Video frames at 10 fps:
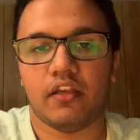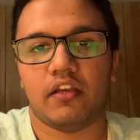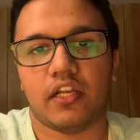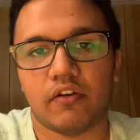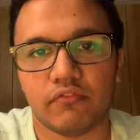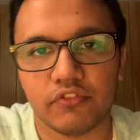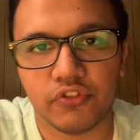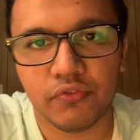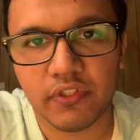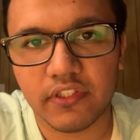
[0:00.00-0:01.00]
Now,
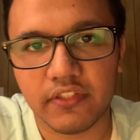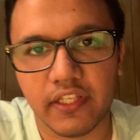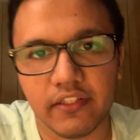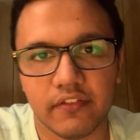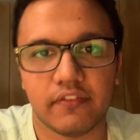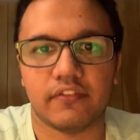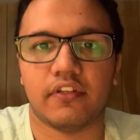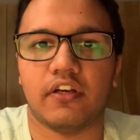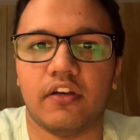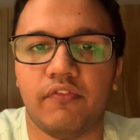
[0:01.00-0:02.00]
two other things
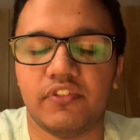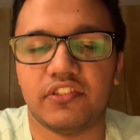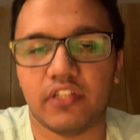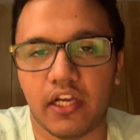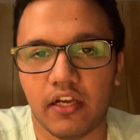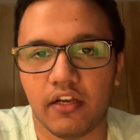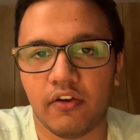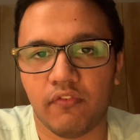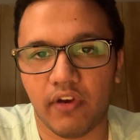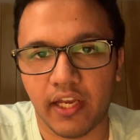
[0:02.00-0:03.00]
which
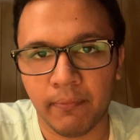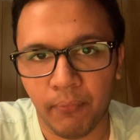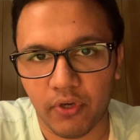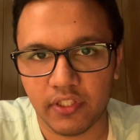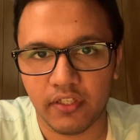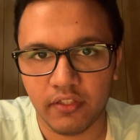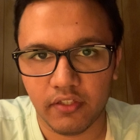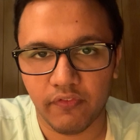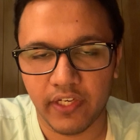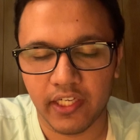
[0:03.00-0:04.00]
are important
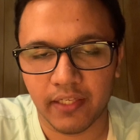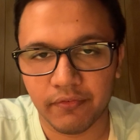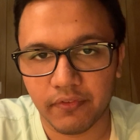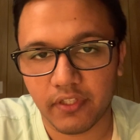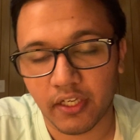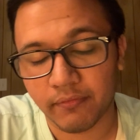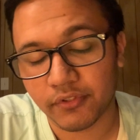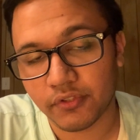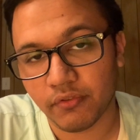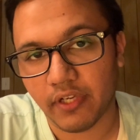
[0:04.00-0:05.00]
when it comes
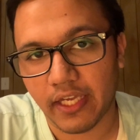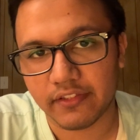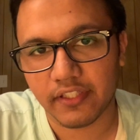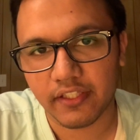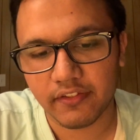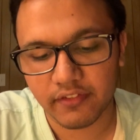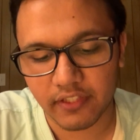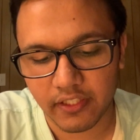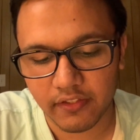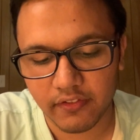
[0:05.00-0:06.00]
to ethics
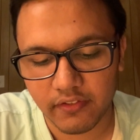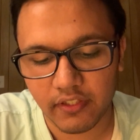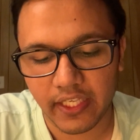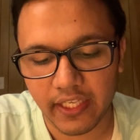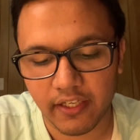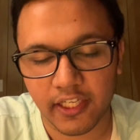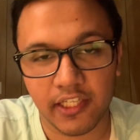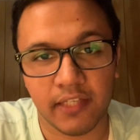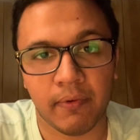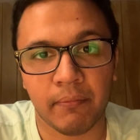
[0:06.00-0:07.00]
is
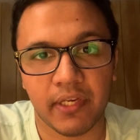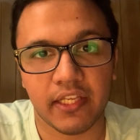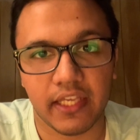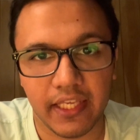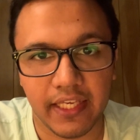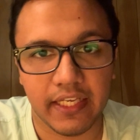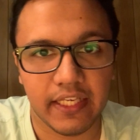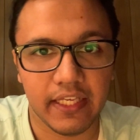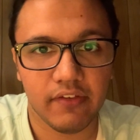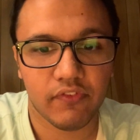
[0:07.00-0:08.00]
remembering
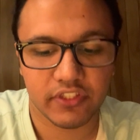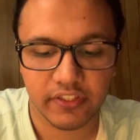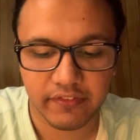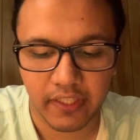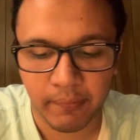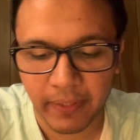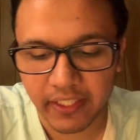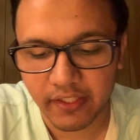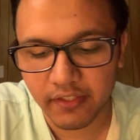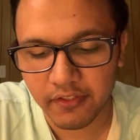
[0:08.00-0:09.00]
ANA, which is
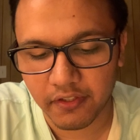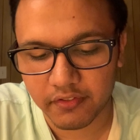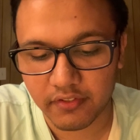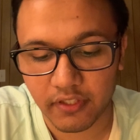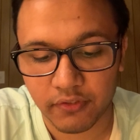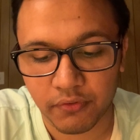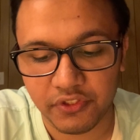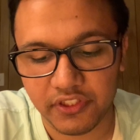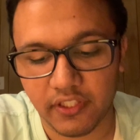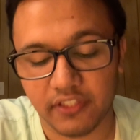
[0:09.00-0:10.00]
American Nurses
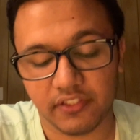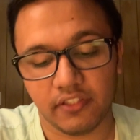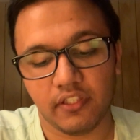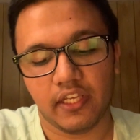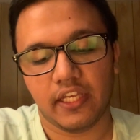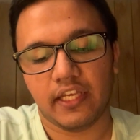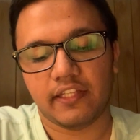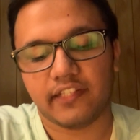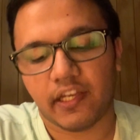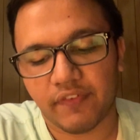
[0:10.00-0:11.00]
Association.
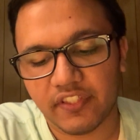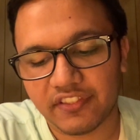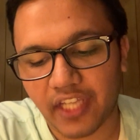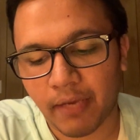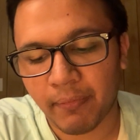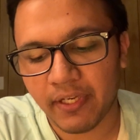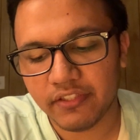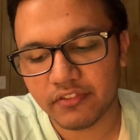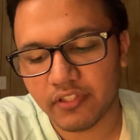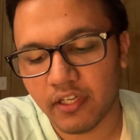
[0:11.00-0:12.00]
They have
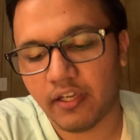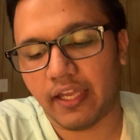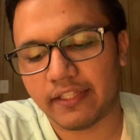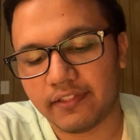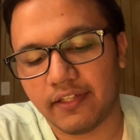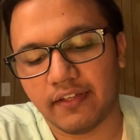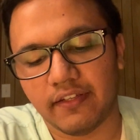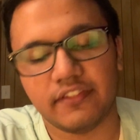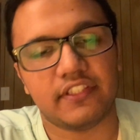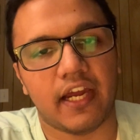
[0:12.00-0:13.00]
established the ethical
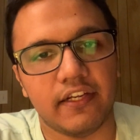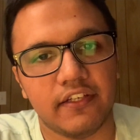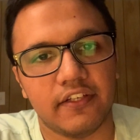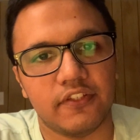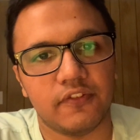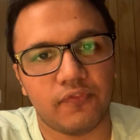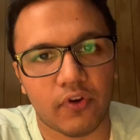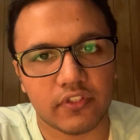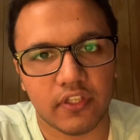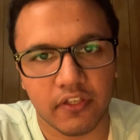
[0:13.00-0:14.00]
standards for
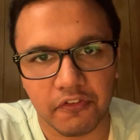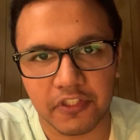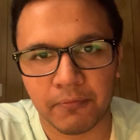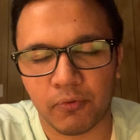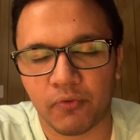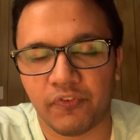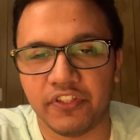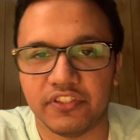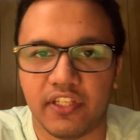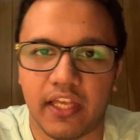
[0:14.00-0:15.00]
the nursing
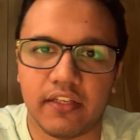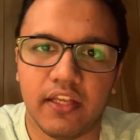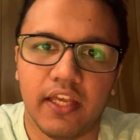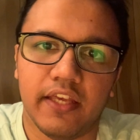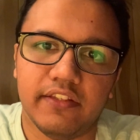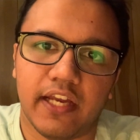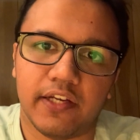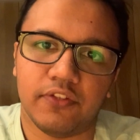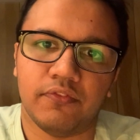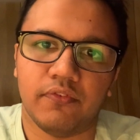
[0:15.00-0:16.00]
profession, and that
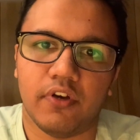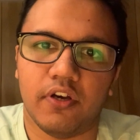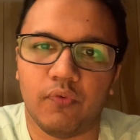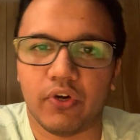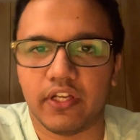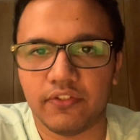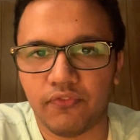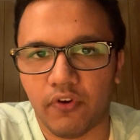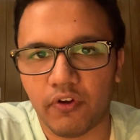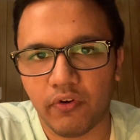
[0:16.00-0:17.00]
is what is
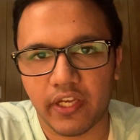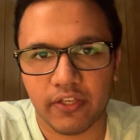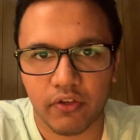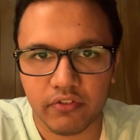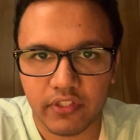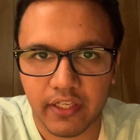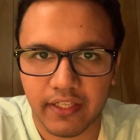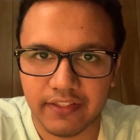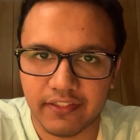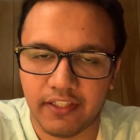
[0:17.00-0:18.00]
followed across the
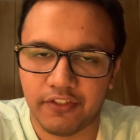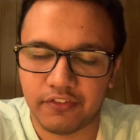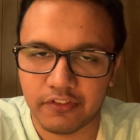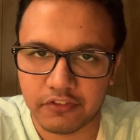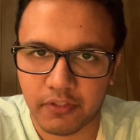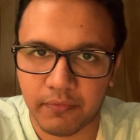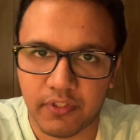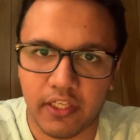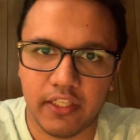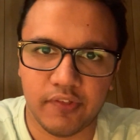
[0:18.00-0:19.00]
healthcare systems
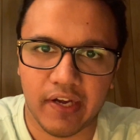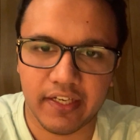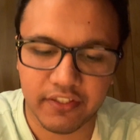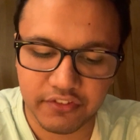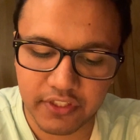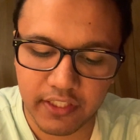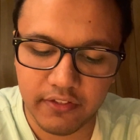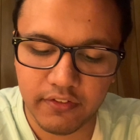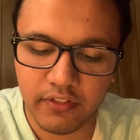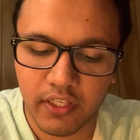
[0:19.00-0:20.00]
in United
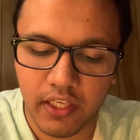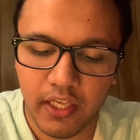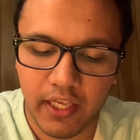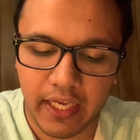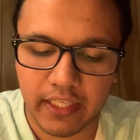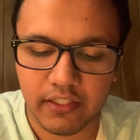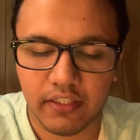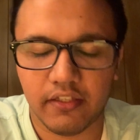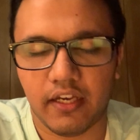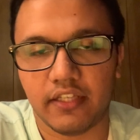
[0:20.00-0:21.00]
States. And
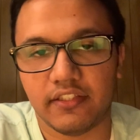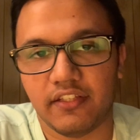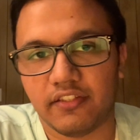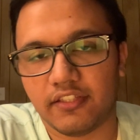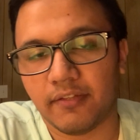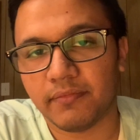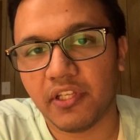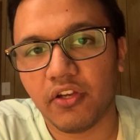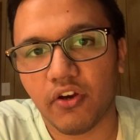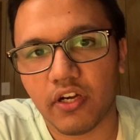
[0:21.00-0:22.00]
there is
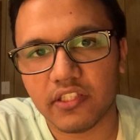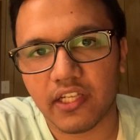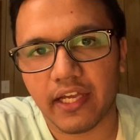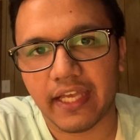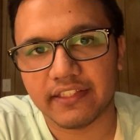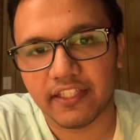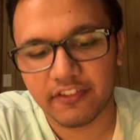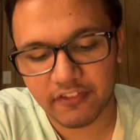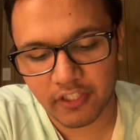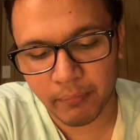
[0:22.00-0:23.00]
something called the
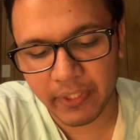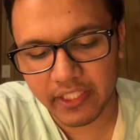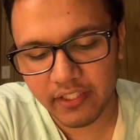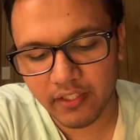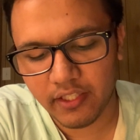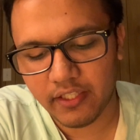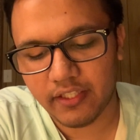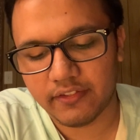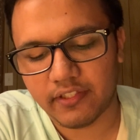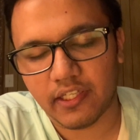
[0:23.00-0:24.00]
ethics committee.
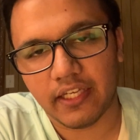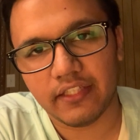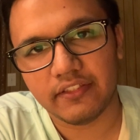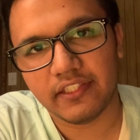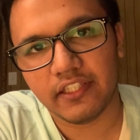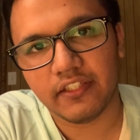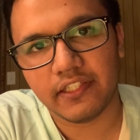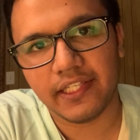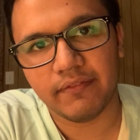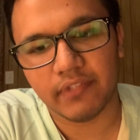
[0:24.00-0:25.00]
It's a healthcare
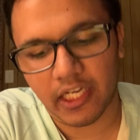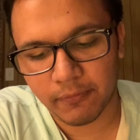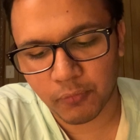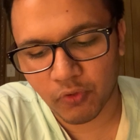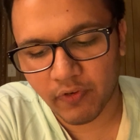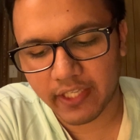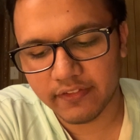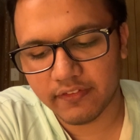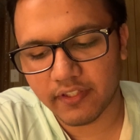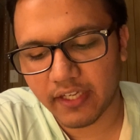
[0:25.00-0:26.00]
team that
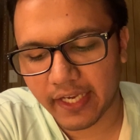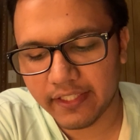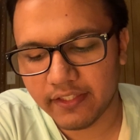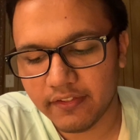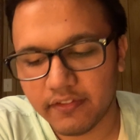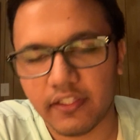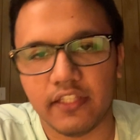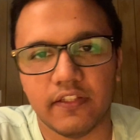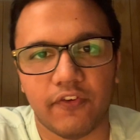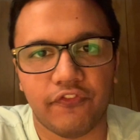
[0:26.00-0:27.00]
provides guidance
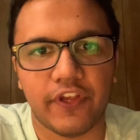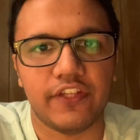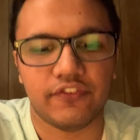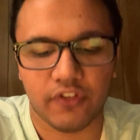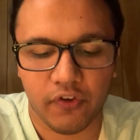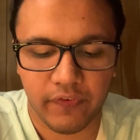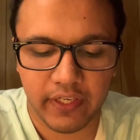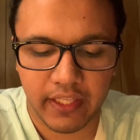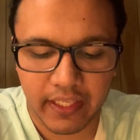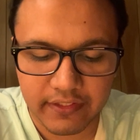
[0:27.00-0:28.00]
in the face of
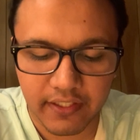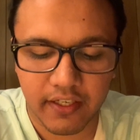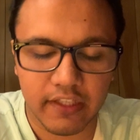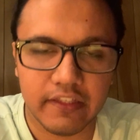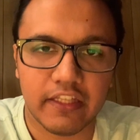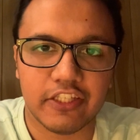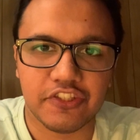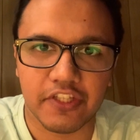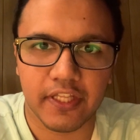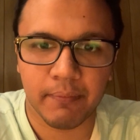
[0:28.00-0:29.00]
an ethical
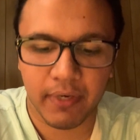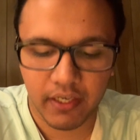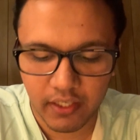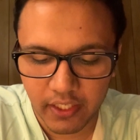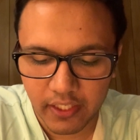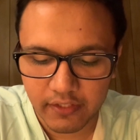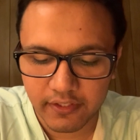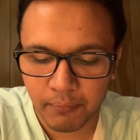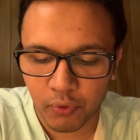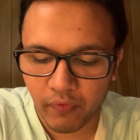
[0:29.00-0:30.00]
dilemma.
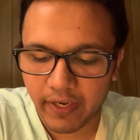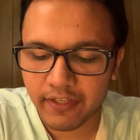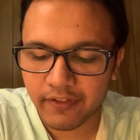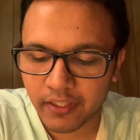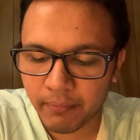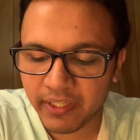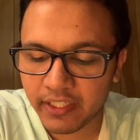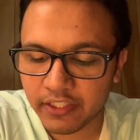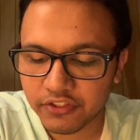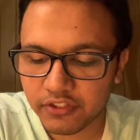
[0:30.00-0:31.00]
They provide
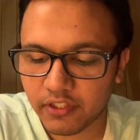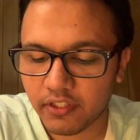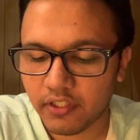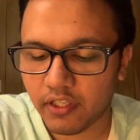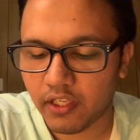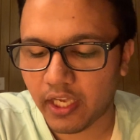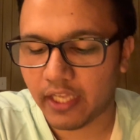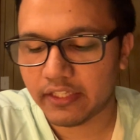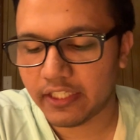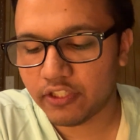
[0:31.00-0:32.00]
recommendation
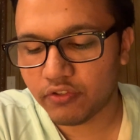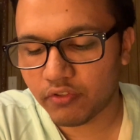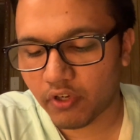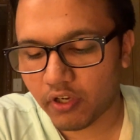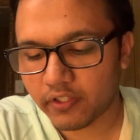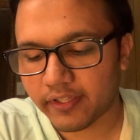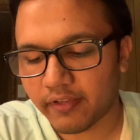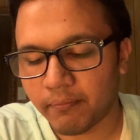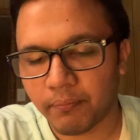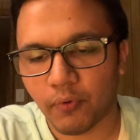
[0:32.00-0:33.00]
and they do not
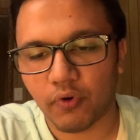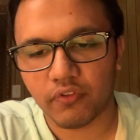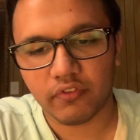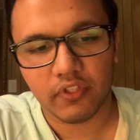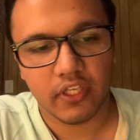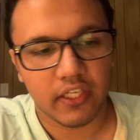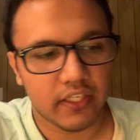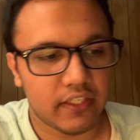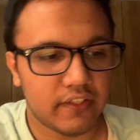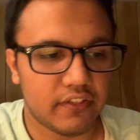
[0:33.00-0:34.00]
impose
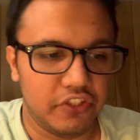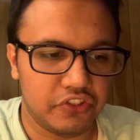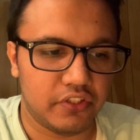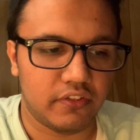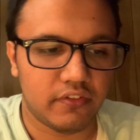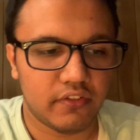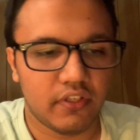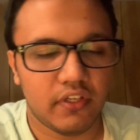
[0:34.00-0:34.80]
decisions.